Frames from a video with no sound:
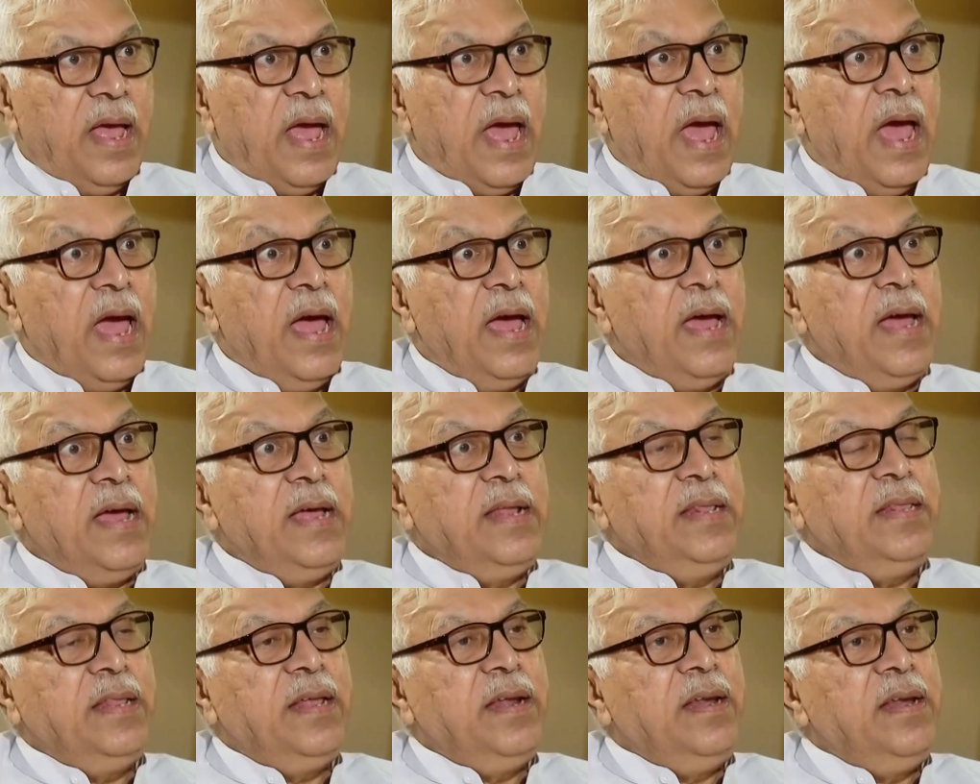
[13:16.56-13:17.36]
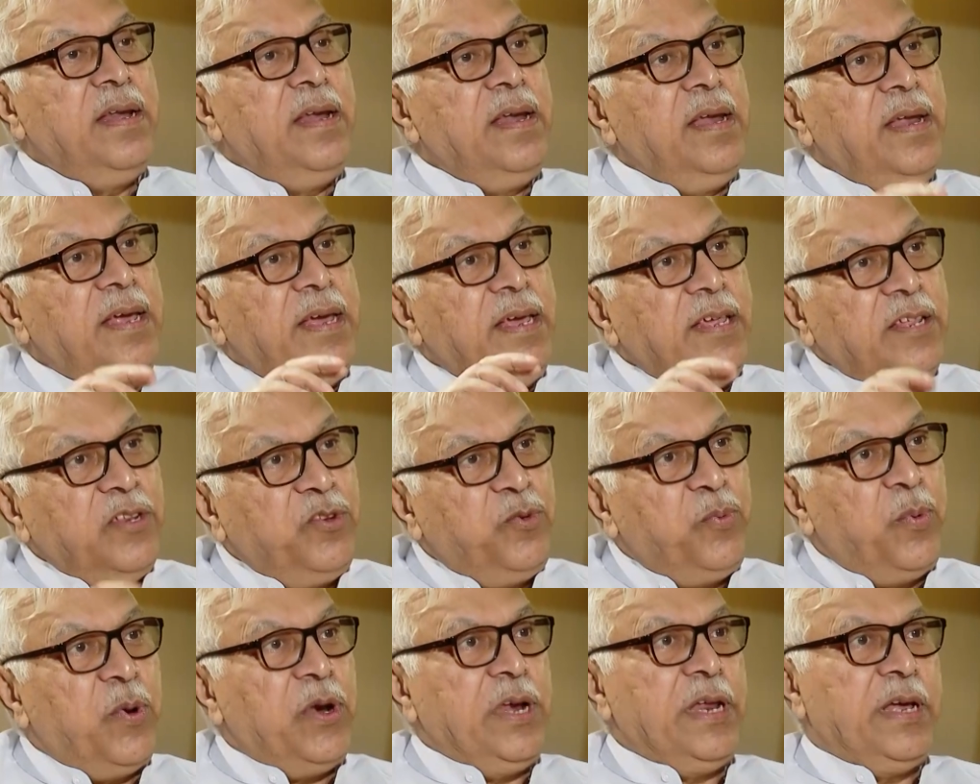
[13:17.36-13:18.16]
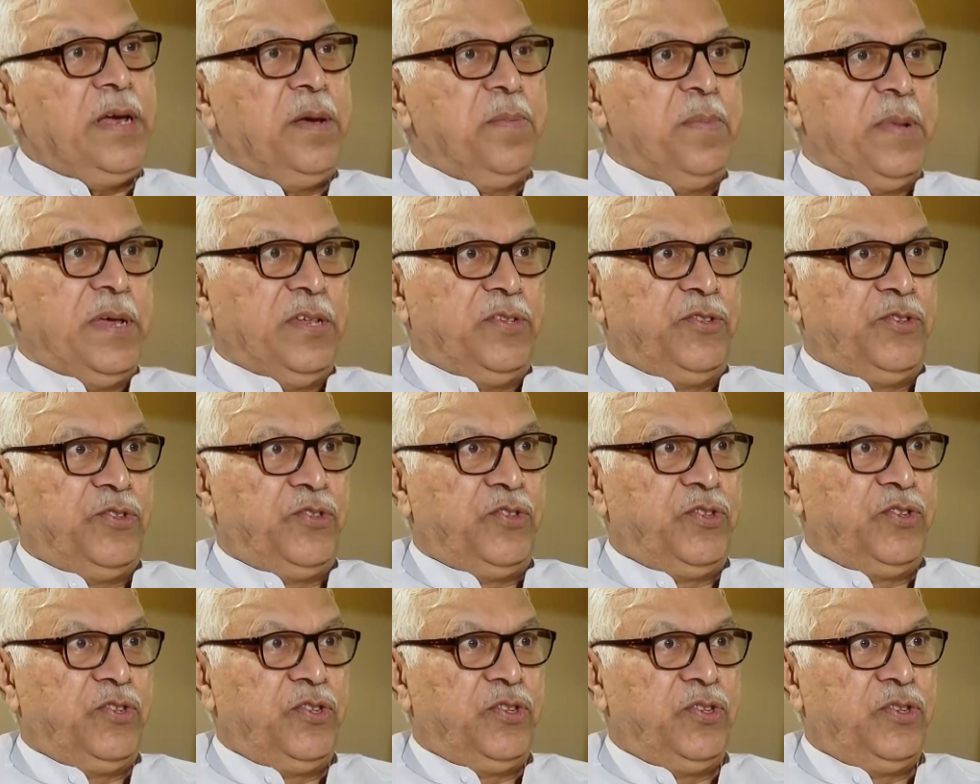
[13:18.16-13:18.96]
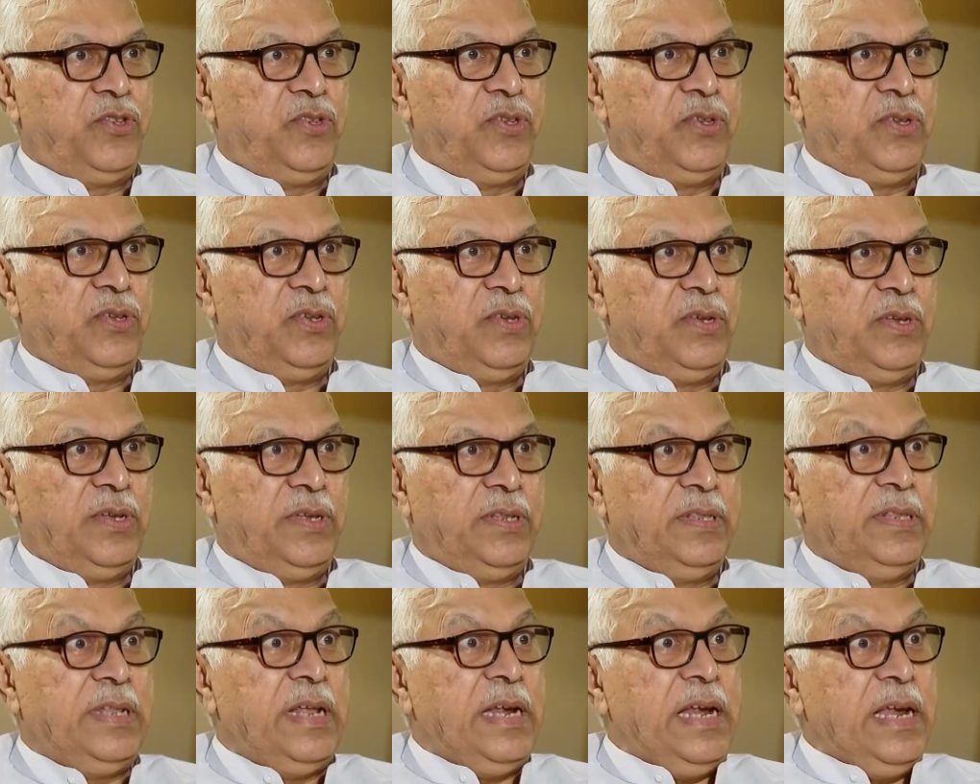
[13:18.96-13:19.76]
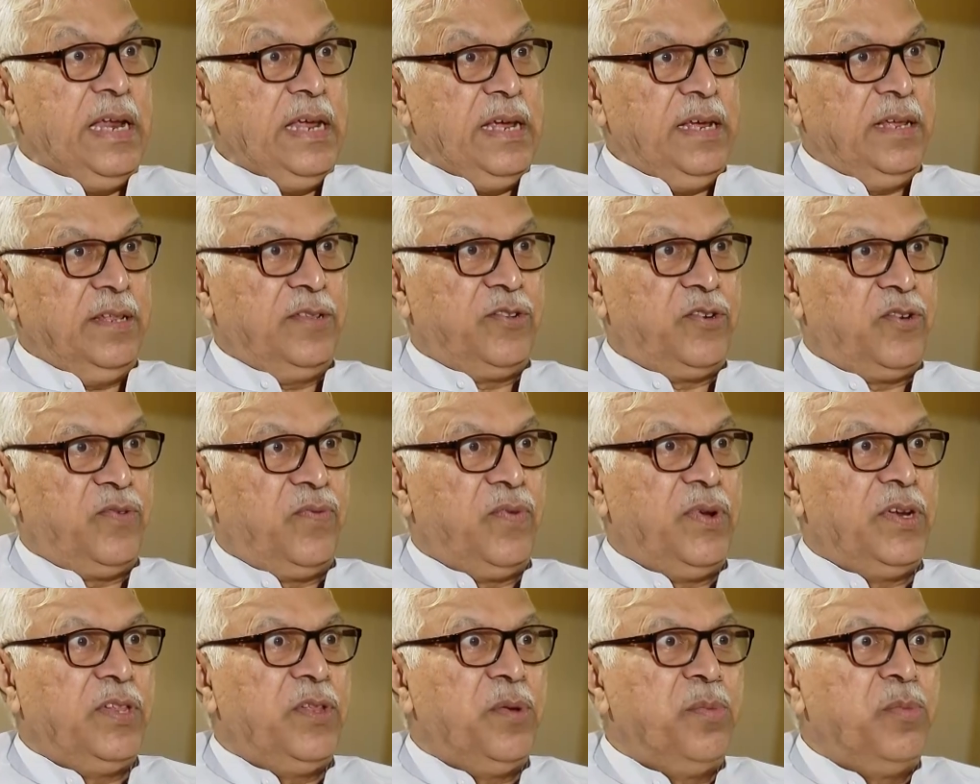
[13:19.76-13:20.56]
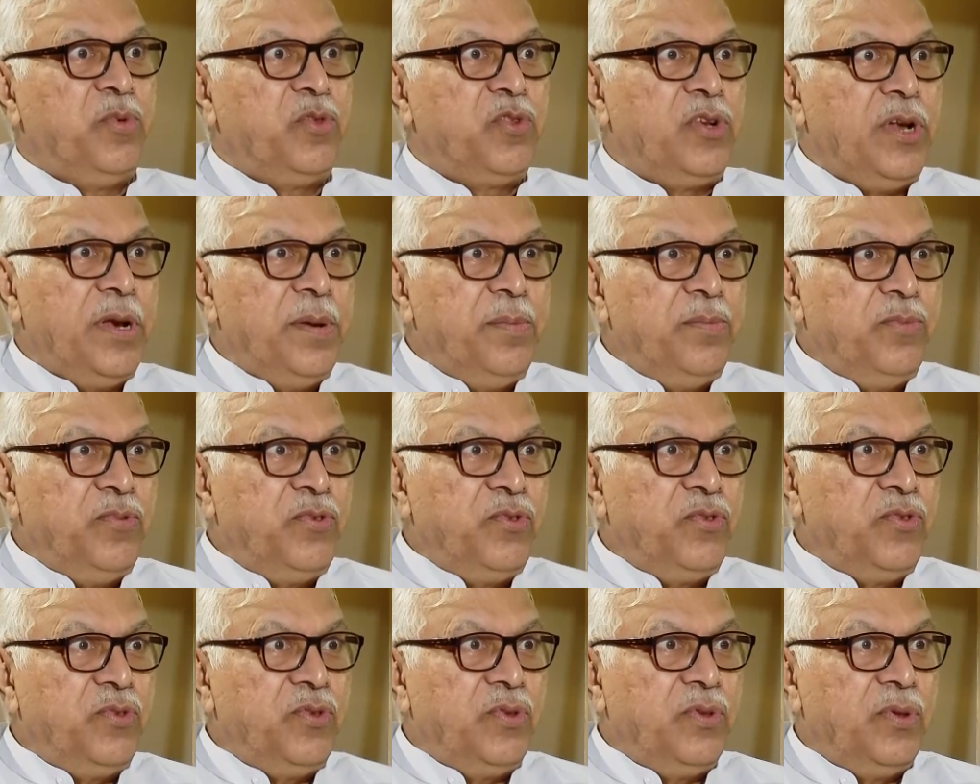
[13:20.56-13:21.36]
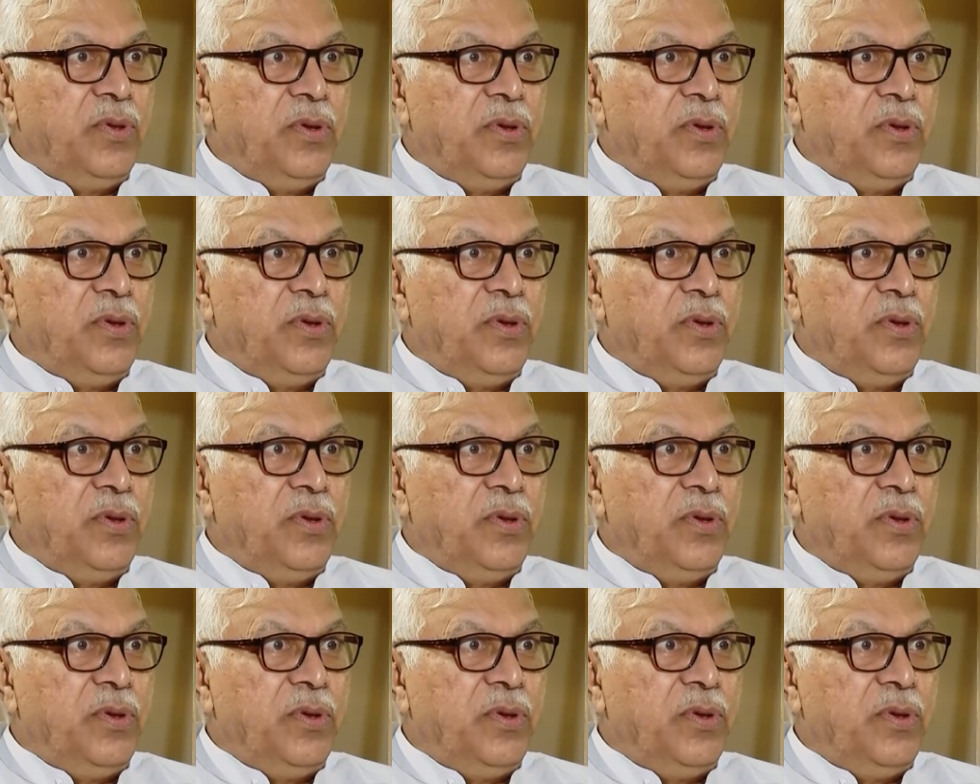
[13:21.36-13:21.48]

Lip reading: And the least polygamous, the least were the Muslims.